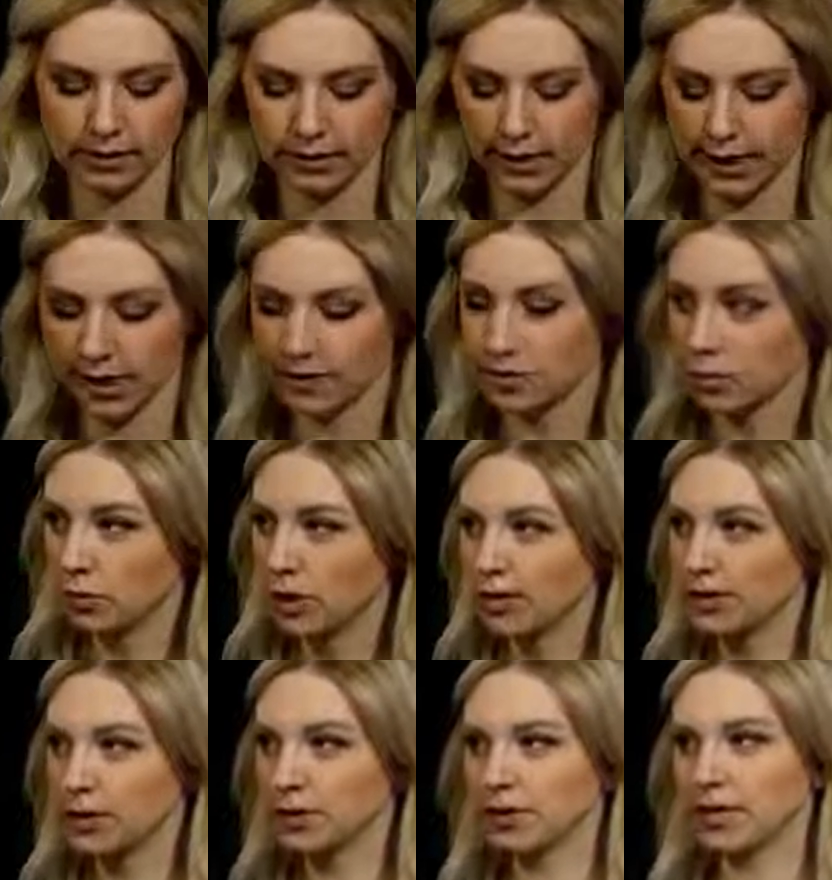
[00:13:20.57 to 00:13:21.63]
Okay, so we can
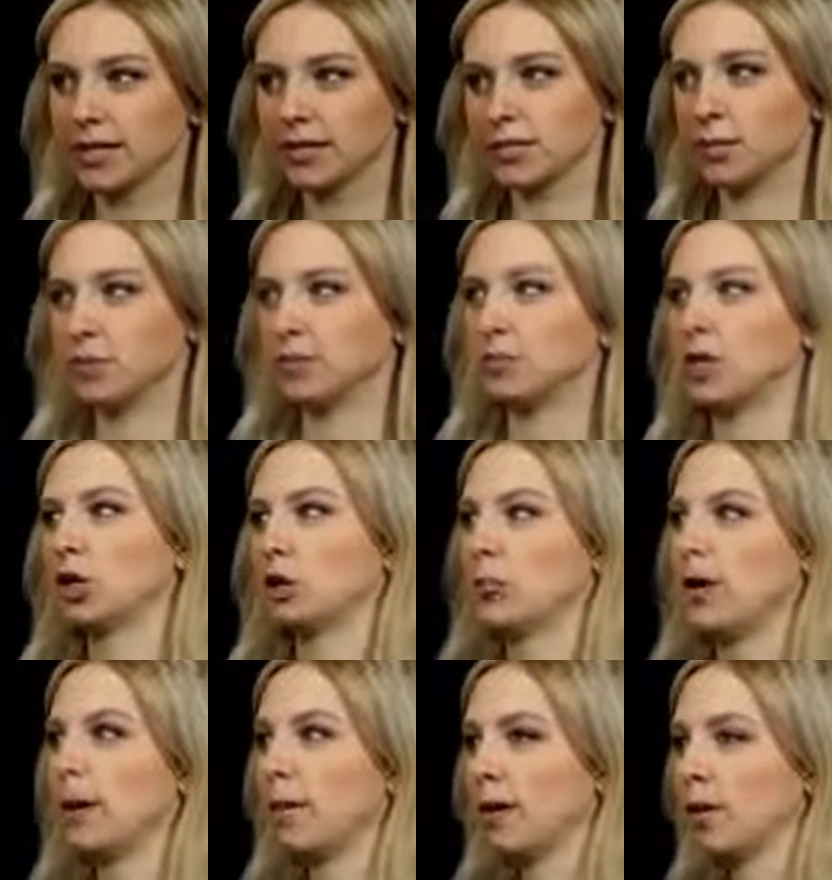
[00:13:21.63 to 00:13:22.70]
deal with decimals.
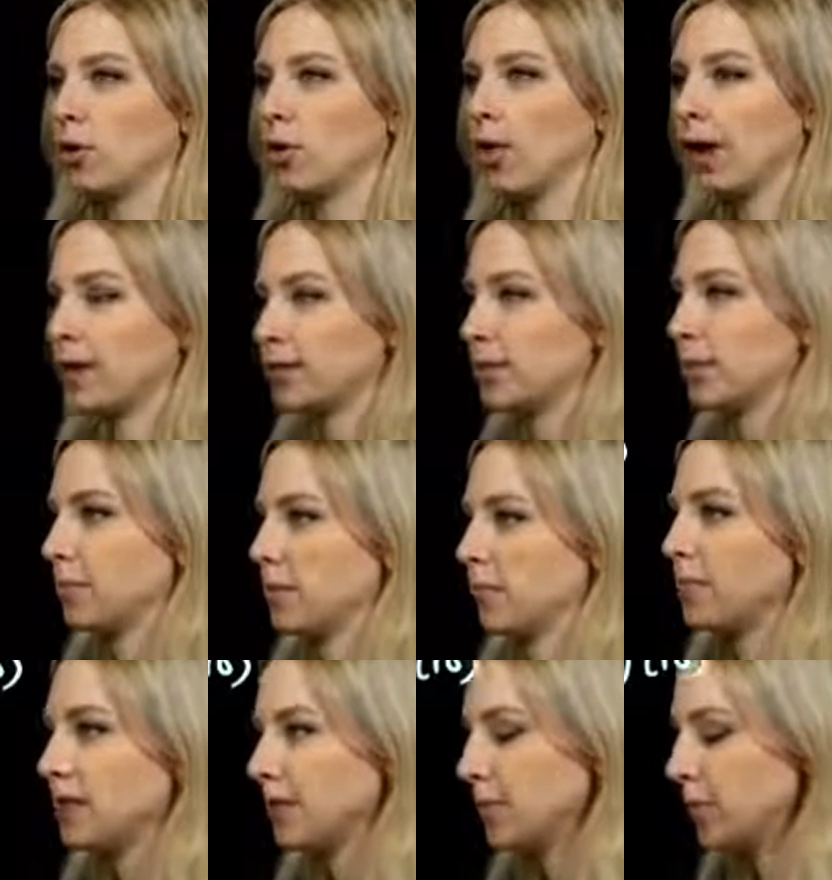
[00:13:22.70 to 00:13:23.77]
Multiply by the greatest number of
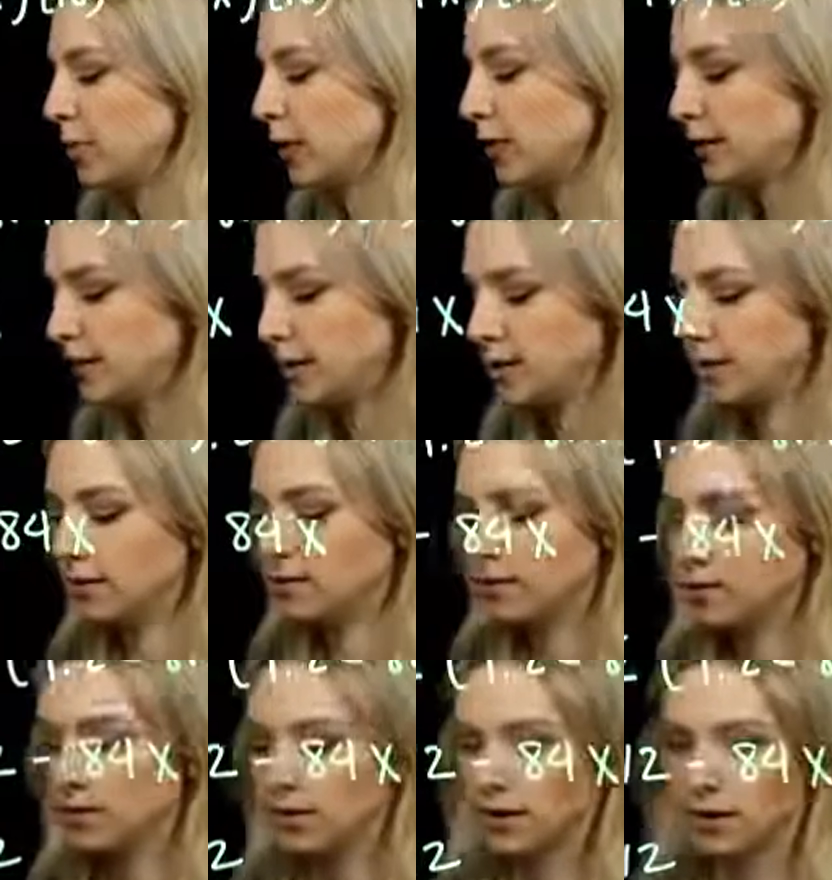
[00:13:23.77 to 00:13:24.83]
decimal
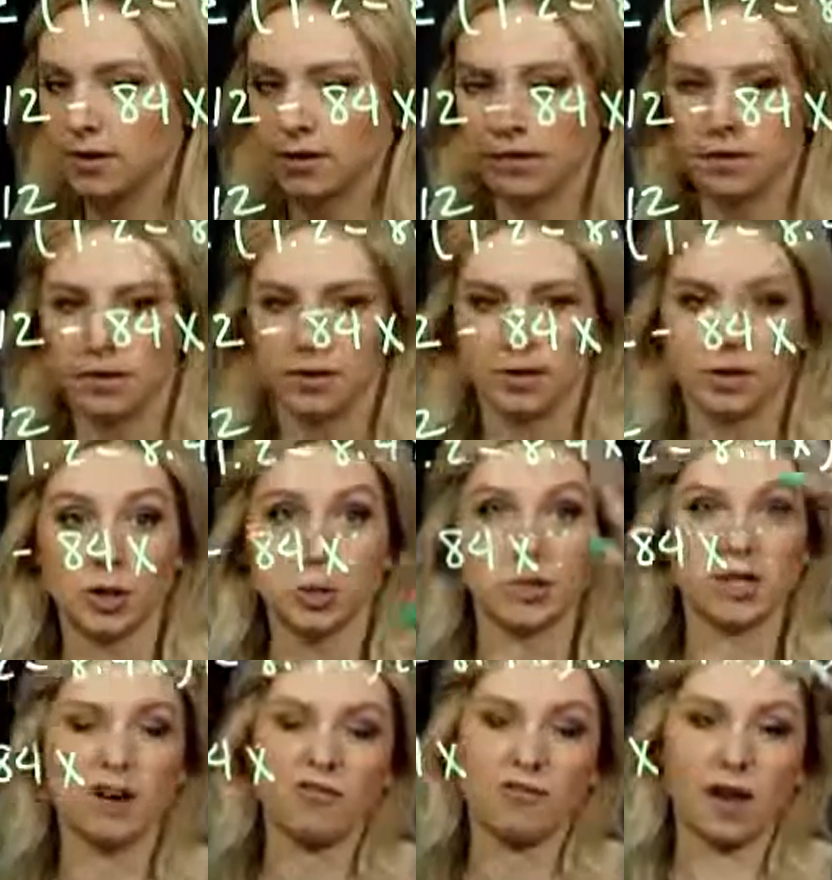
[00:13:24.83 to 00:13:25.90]
places
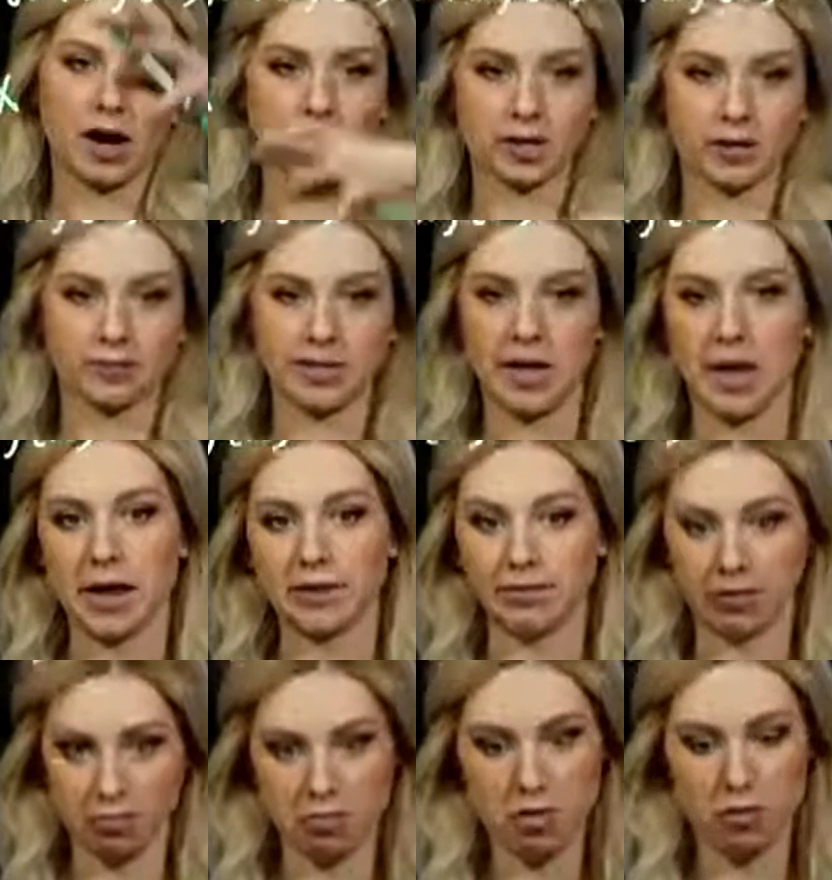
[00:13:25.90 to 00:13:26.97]
using a factor of 10
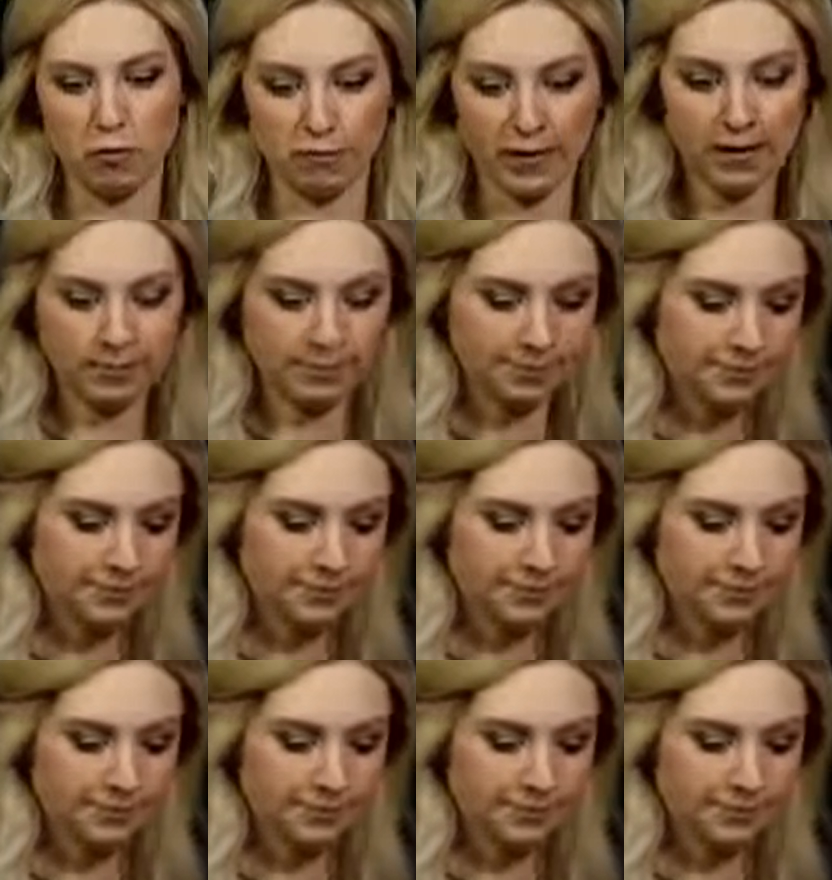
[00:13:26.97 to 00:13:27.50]
to move it.